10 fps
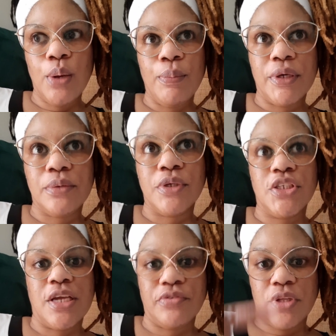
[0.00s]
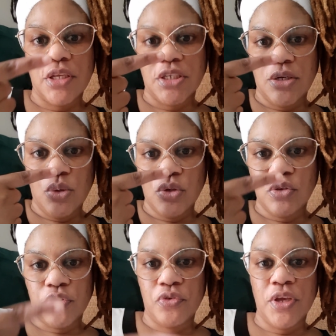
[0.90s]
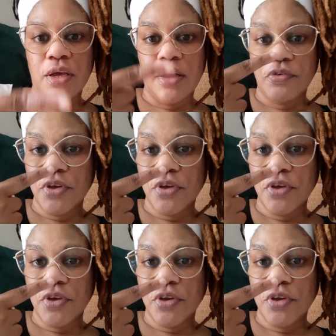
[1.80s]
But when she have to touch her nose with her finger